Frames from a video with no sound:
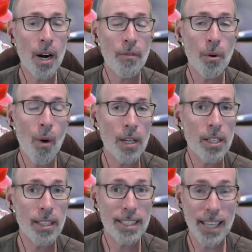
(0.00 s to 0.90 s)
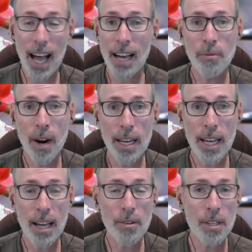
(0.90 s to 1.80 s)
If you're watching us live right
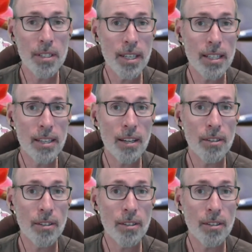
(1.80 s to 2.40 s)
now, you can see us at